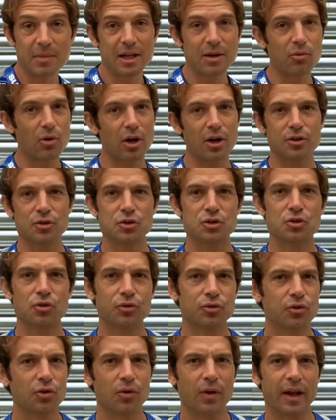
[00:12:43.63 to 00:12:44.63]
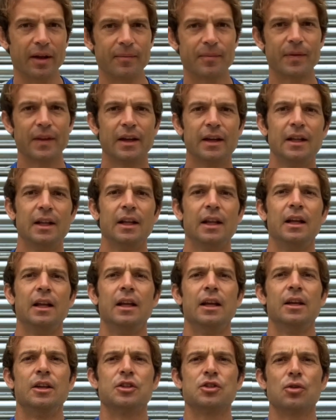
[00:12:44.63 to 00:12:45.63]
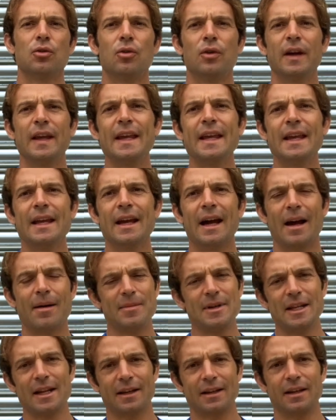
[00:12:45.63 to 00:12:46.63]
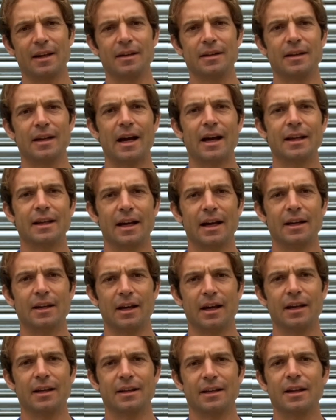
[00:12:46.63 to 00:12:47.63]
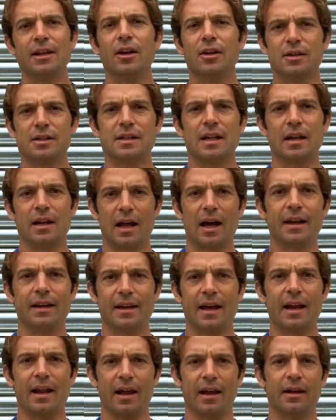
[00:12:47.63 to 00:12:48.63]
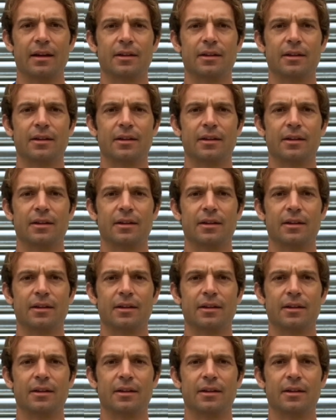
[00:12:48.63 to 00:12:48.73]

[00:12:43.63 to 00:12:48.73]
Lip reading: riders don't do it. So here, I mean, I can understand, I get it.